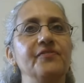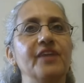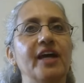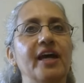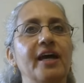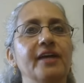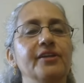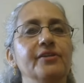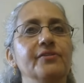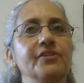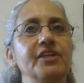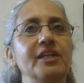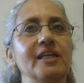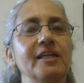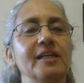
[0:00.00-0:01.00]
than
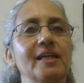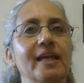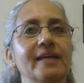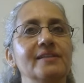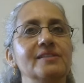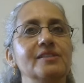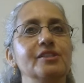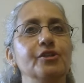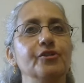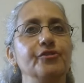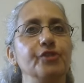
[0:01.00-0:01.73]
the legacy of